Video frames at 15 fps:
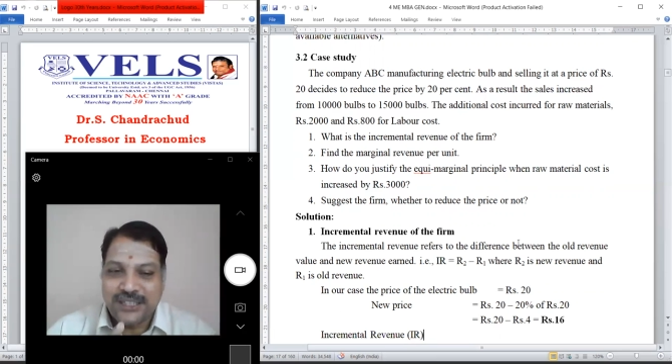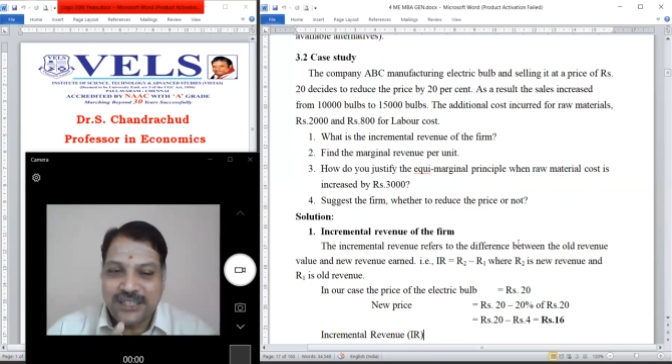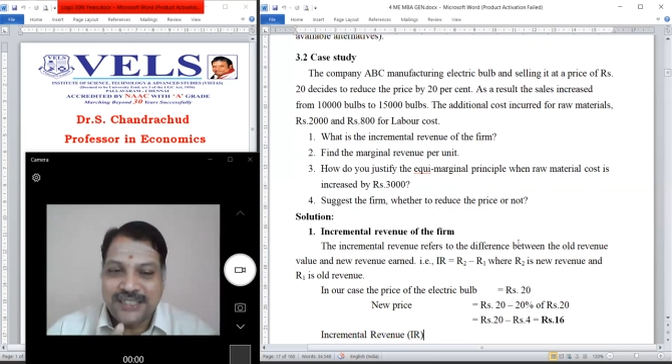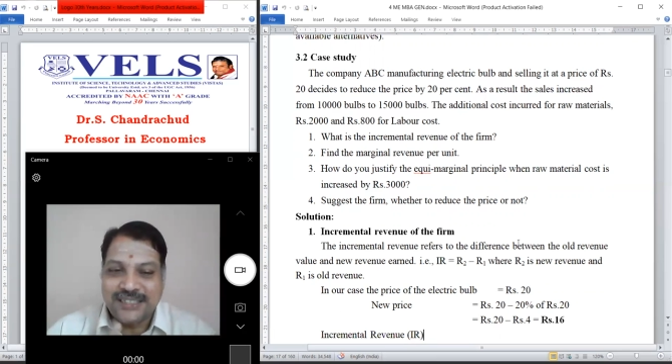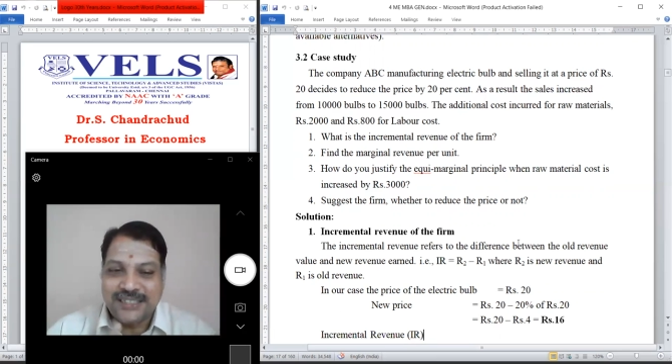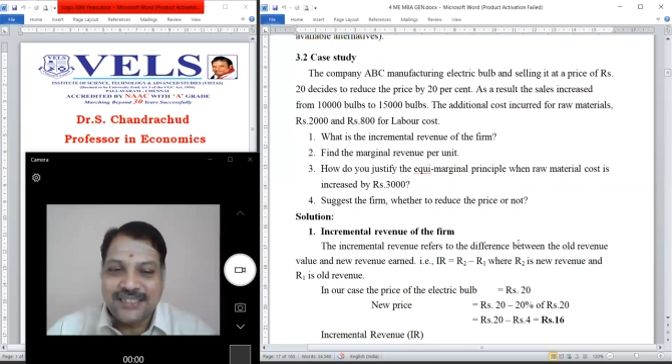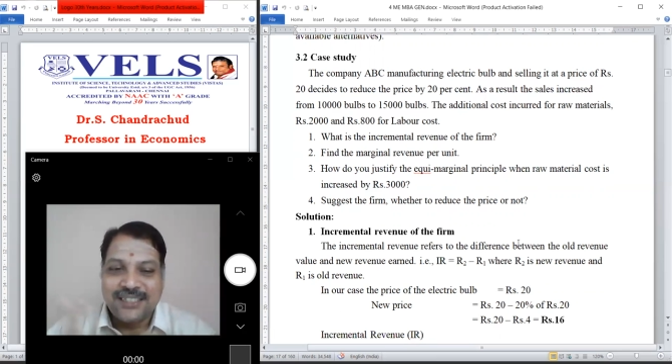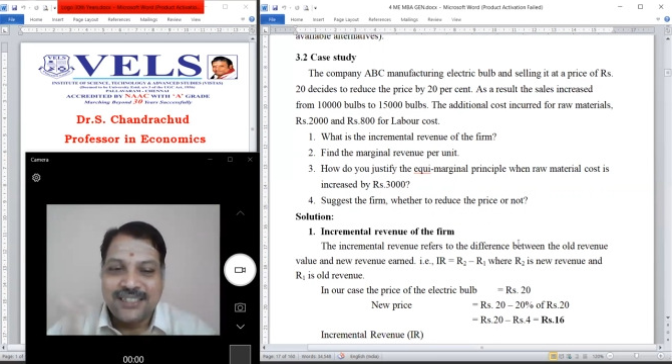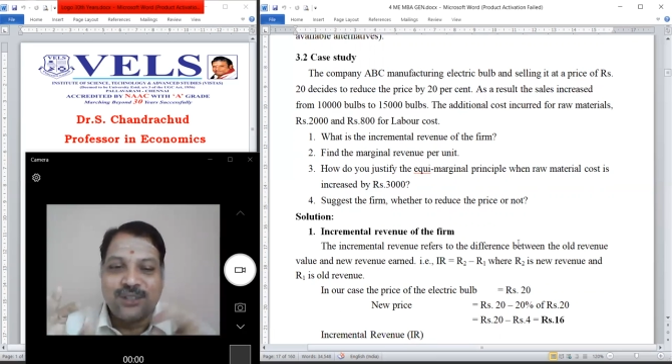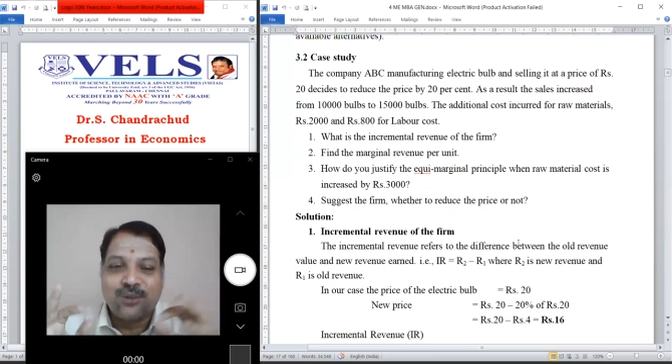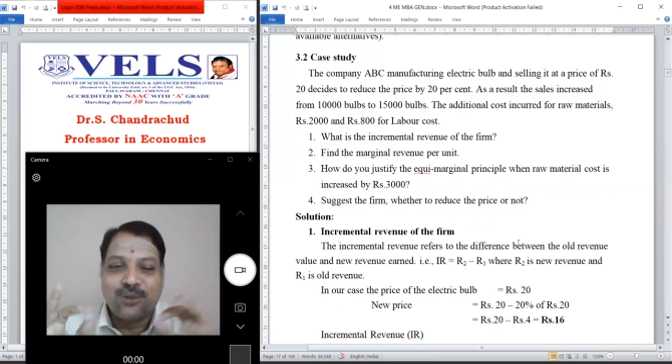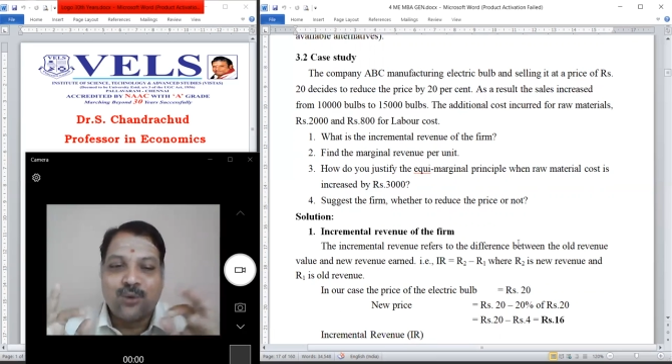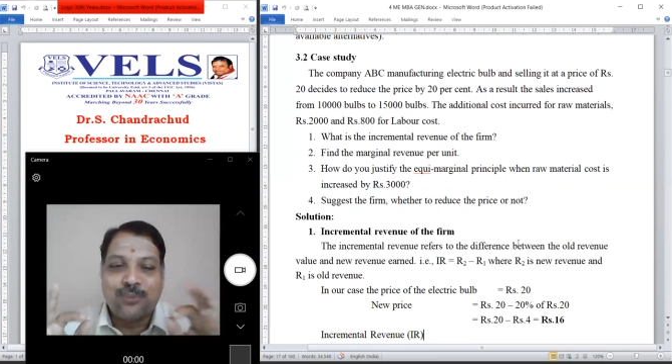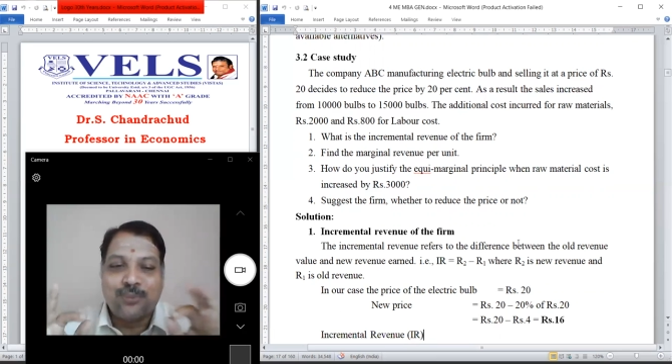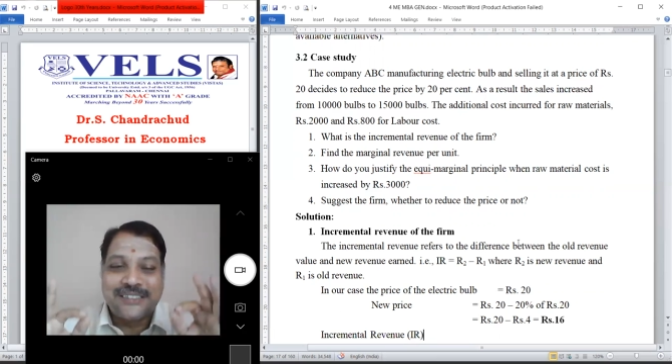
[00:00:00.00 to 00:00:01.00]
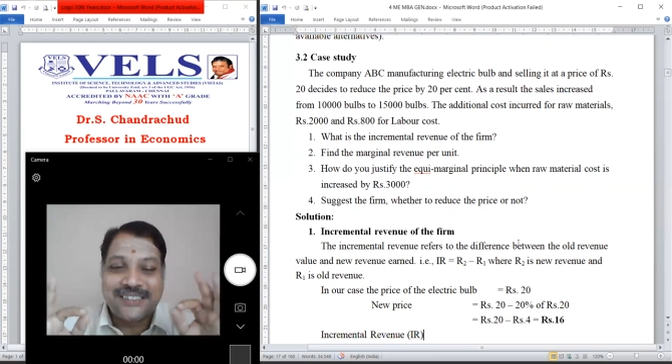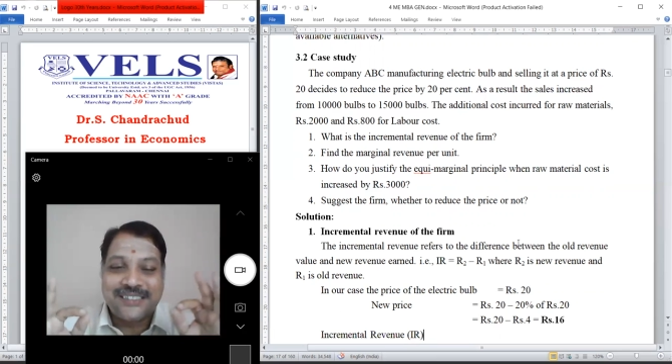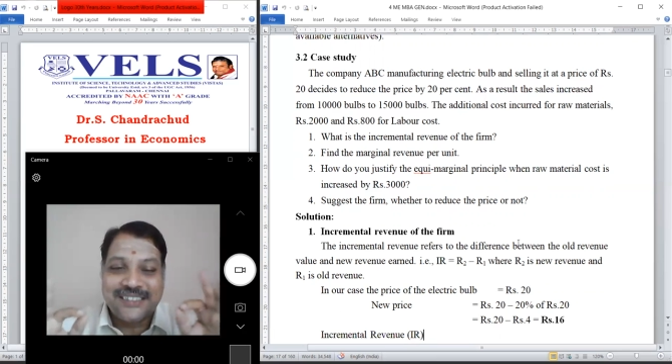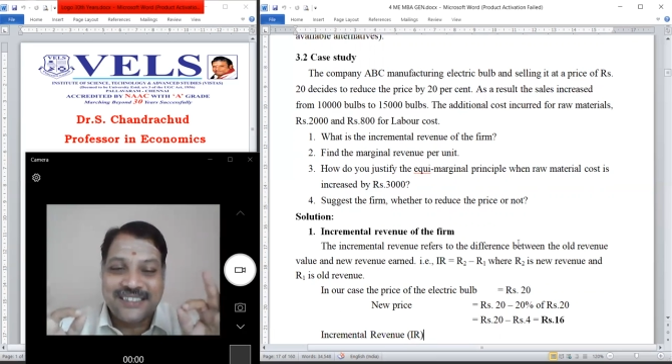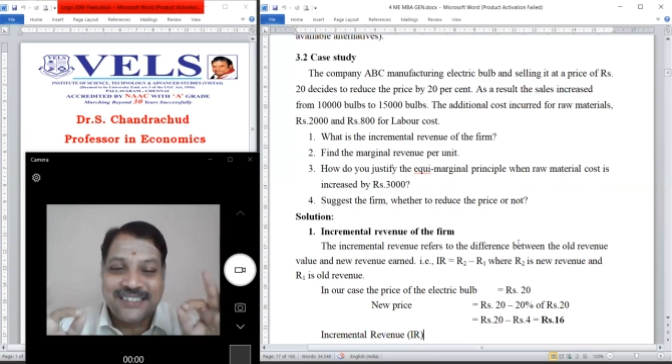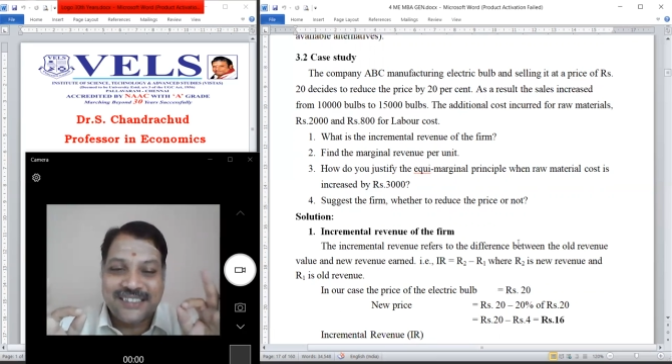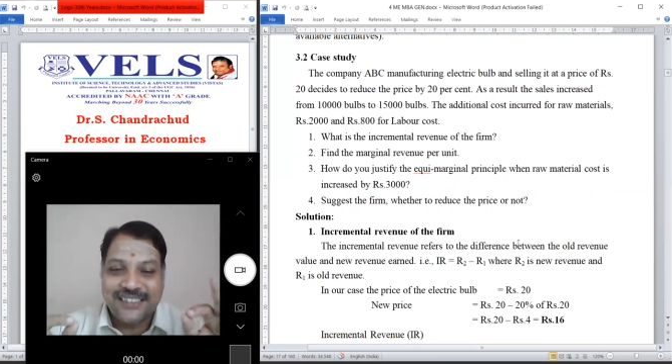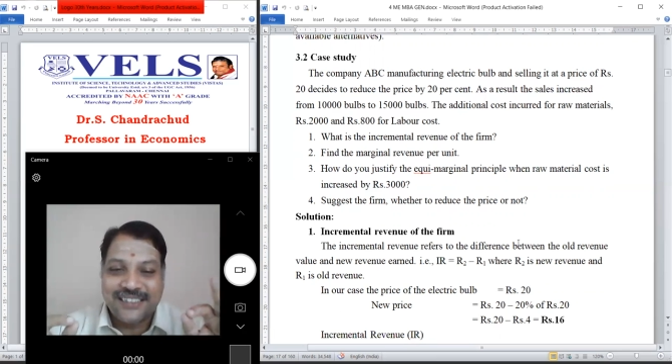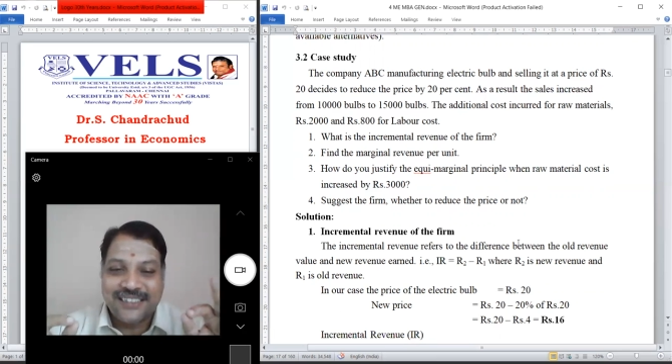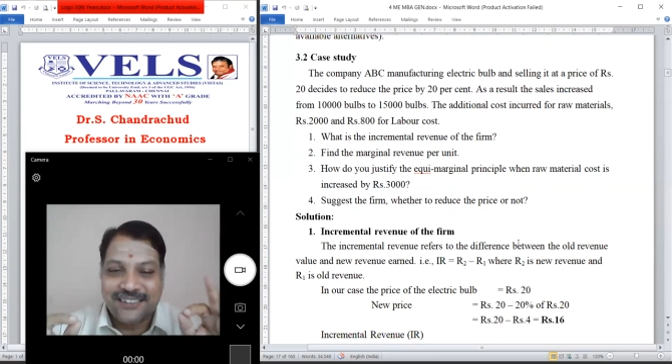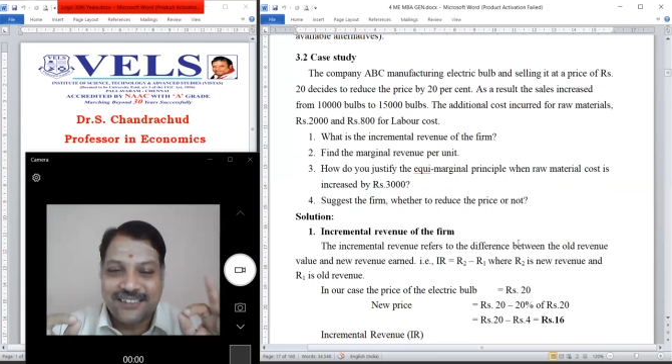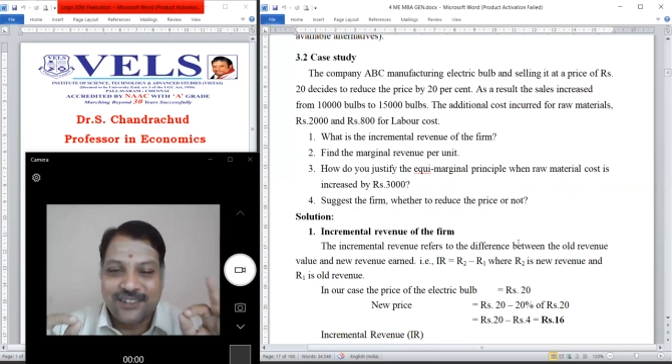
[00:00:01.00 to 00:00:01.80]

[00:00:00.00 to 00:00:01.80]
is rupees 16.